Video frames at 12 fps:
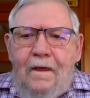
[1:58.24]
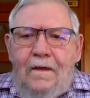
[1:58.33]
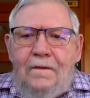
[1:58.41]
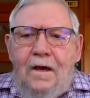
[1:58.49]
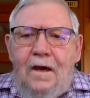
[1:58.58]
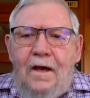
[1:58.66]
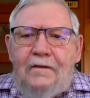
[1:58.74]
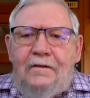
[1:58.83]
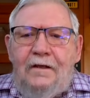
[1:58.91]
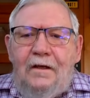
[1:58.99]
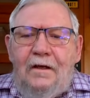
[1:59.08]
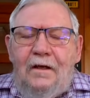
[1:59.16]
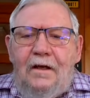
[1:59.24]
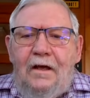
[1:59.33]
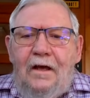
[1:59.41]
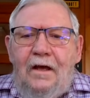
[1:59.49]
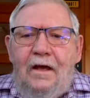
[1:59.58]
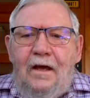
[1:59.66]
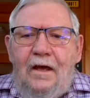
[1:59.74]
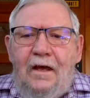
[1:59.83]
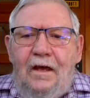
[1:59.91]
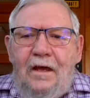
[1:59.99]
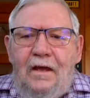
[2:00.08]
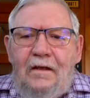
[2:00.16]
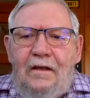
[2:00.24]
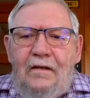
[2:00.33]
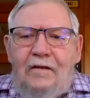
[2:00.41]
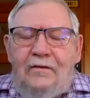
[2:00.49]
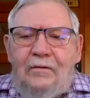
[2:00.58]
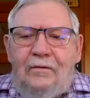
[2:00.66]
in that. Uh, and, and, then the